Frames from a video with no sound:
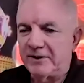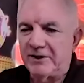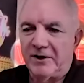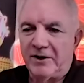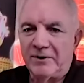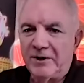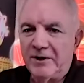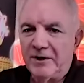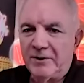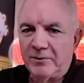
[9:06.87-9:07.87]
You know,
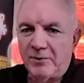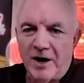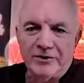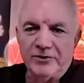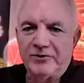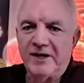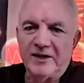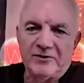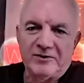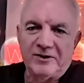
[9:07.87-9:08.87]
Rodgers
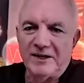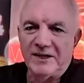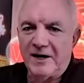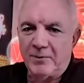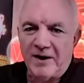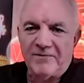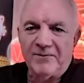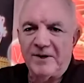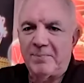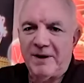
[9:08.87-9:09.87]
gets the
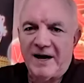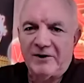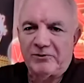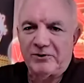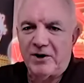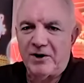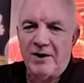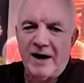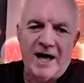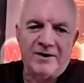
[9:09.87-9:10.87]
roughing the passer
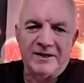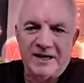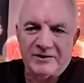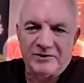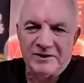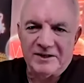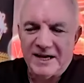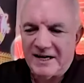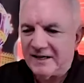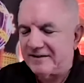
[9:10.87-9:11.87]
call. Allen doesn't
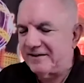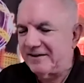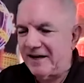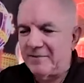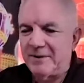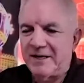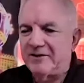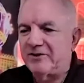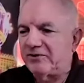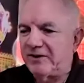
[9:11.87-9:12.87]
get it. I mean,
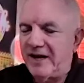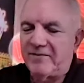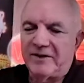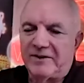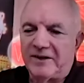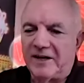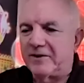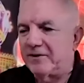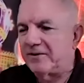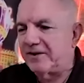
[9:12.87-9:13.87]
just
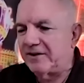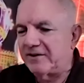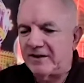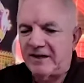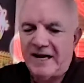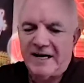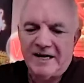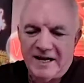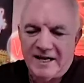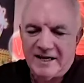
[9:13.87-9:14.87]
everything, the late
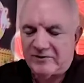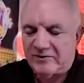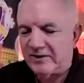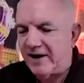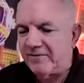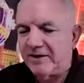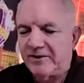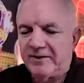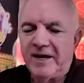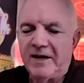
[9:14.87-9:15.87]
hits,
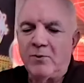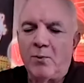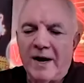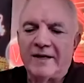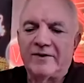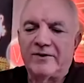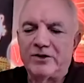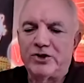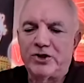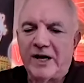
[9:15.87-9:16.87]
everything went the
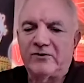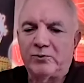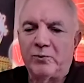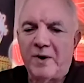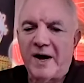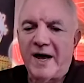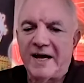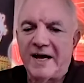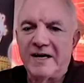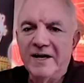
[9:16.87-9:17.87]
Jets'
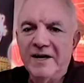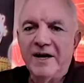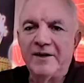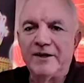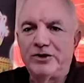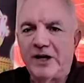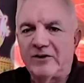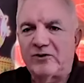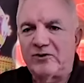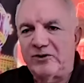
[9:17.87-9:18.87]
way, and the
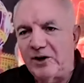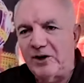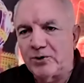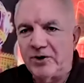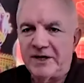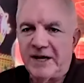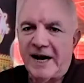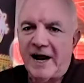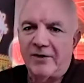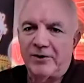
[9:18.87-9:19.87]
Jets still couldn't
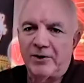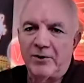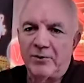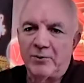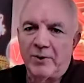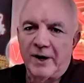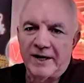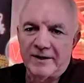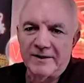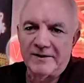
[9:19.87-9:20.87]
get out of their own way
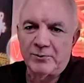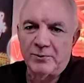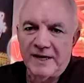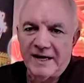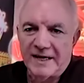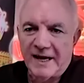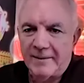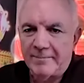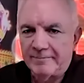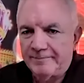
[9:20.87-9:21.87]
to win that game.